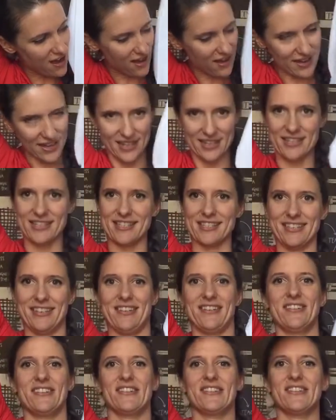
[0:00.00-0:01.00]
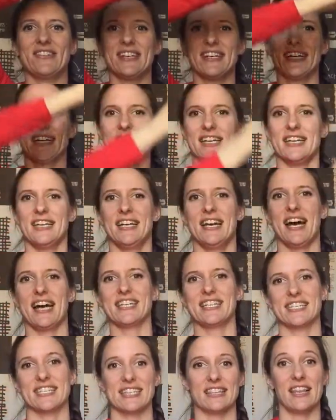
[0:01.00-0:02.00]
on it. So
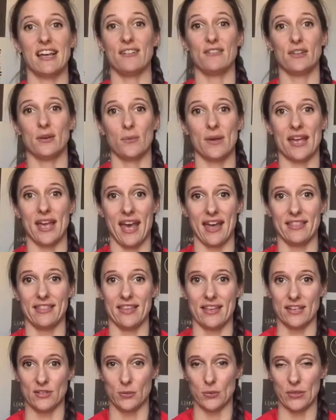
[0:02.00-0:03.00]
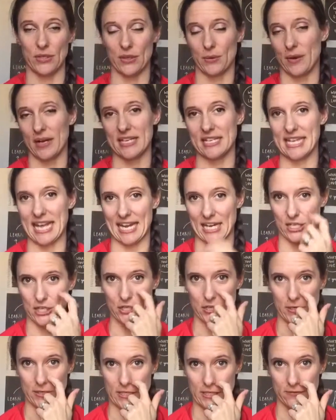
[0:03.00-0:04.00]
I just love that we get these really great tech
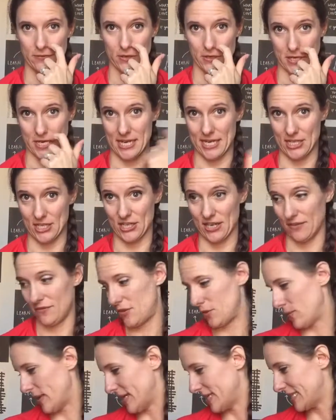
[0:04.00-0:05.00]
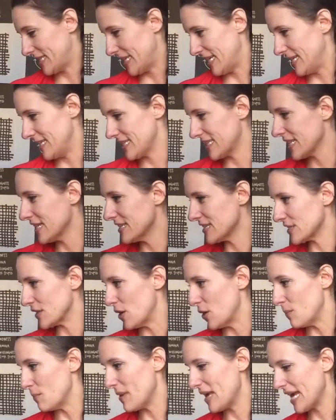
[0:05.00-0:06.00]
shirts for each of the races.
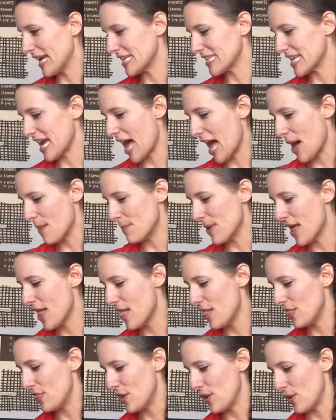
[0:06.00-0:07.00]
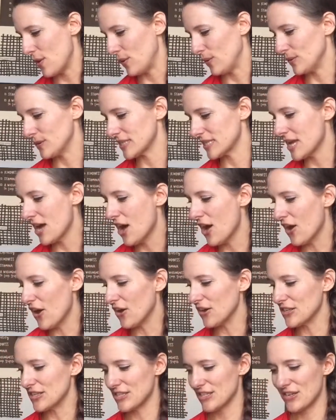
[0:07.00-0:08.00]
So picked up those.
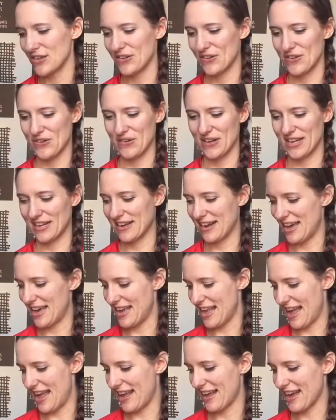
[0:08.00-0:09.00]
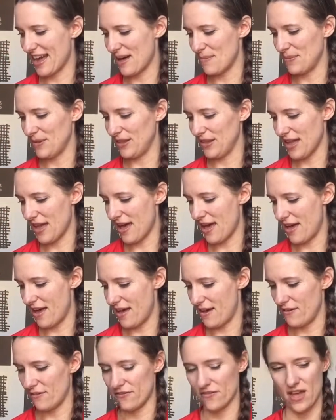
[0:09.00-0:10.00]
Also got a couple
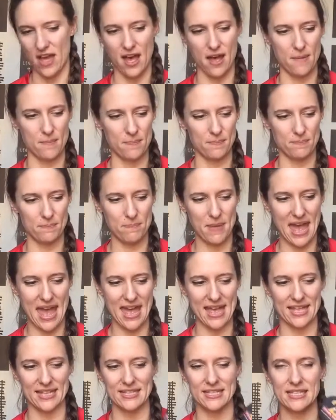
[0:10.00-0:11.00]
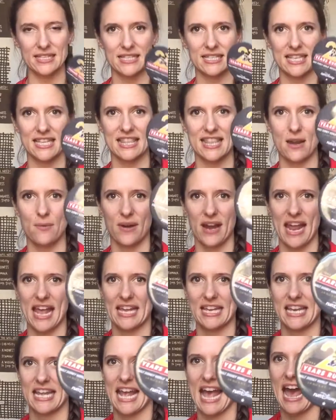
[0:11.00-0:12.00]
of um, pens that they were
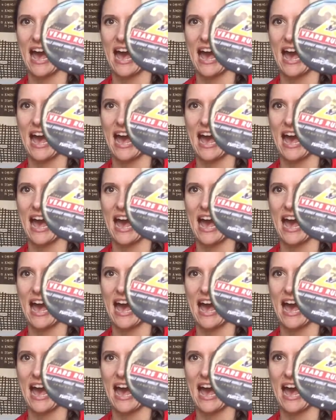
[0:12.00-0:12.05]
handing